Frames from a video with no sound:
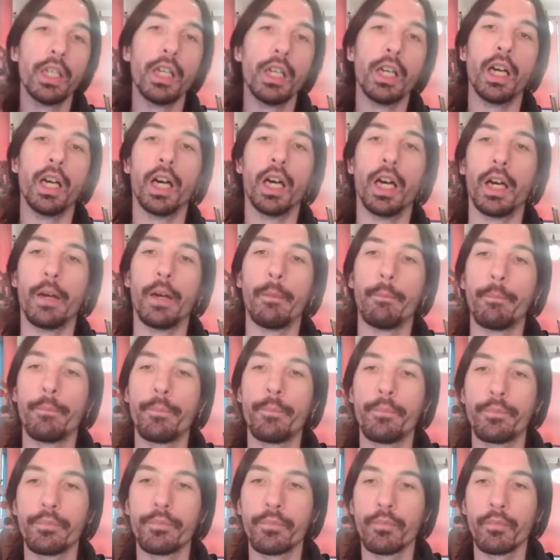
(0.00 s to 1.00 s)

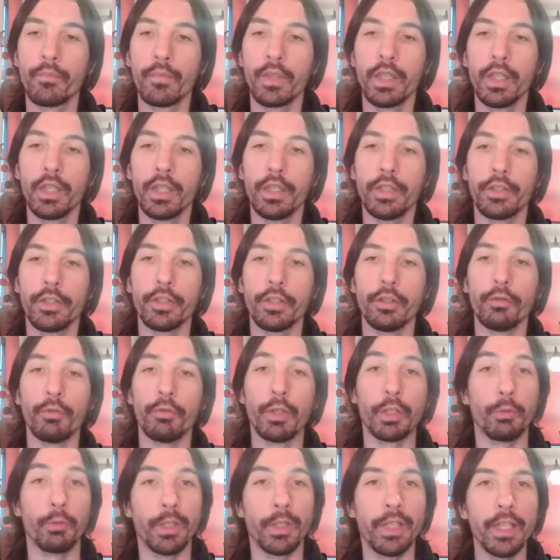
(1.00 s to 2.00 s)
So
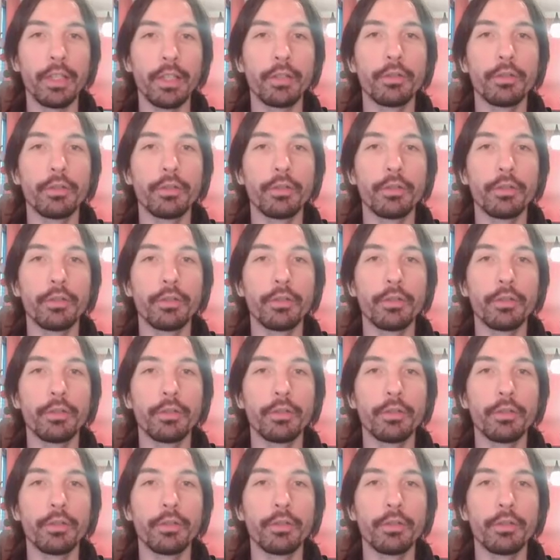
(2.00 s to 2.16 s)
what we can